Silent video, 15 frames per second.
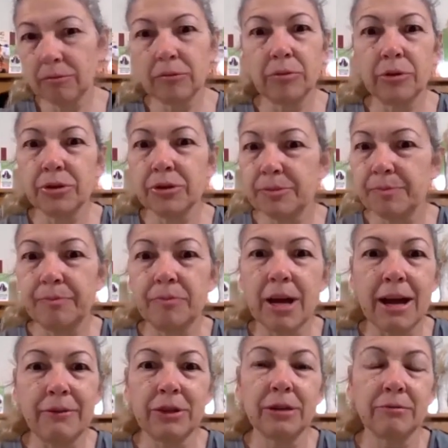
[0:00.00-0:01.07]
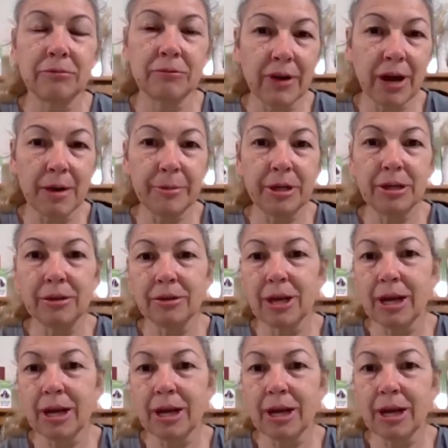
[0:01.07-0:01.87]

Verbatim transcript: was having vomiting,